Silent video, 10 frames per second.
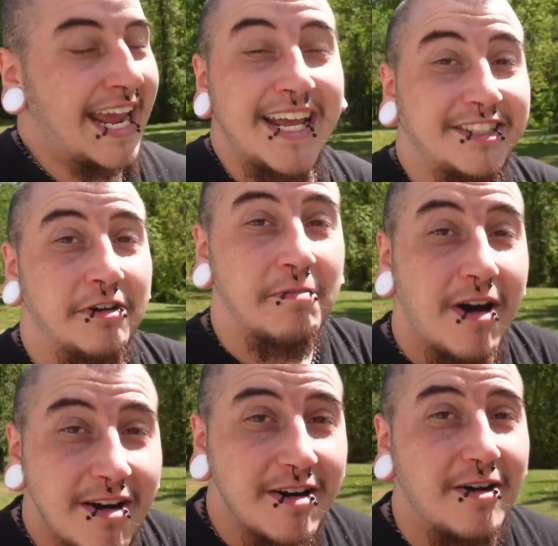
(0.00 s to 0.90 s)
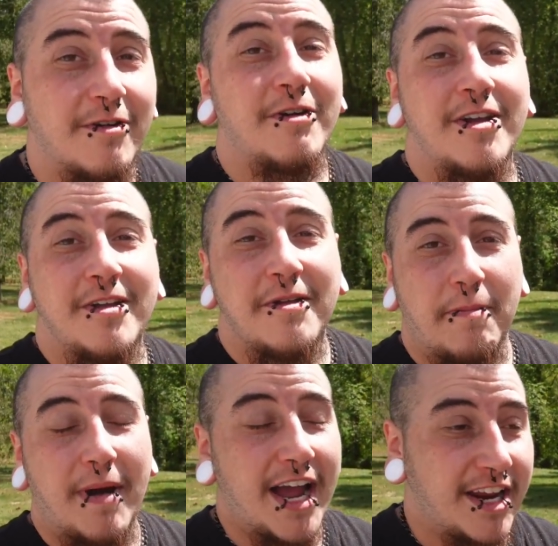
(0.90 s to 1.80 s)
And tomorrow,
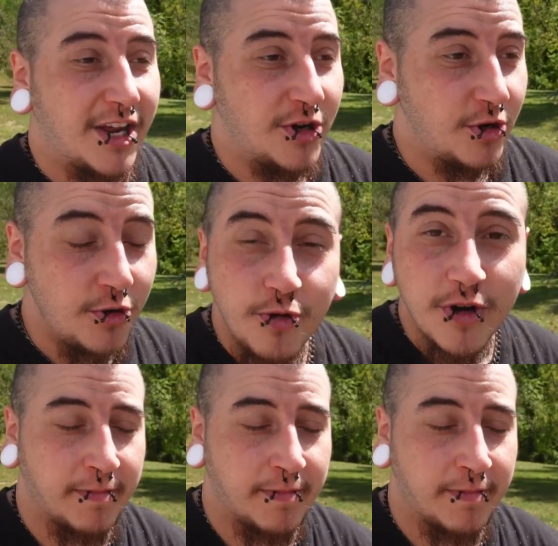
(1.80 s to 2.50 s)
my new,